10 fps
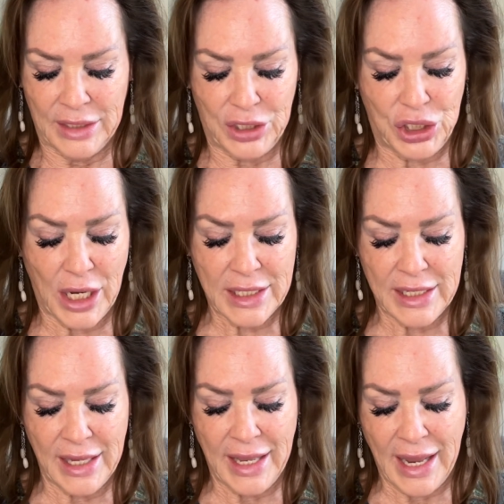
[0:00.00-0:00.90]

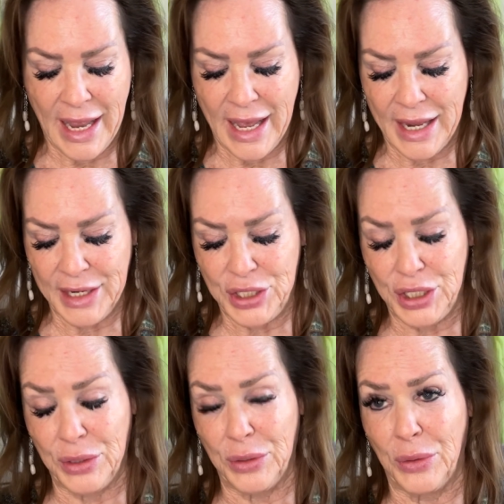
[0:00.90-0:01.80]
adjusting the
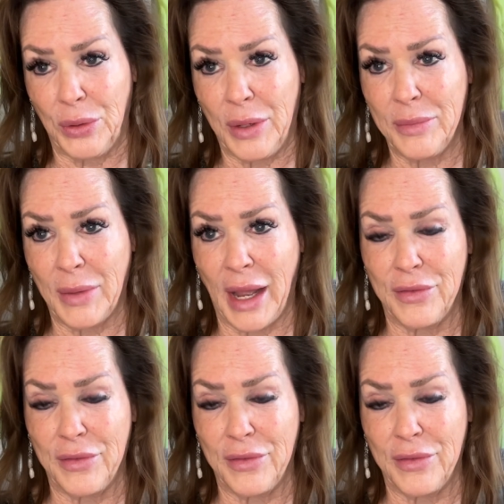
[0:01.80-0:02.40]
attitude, my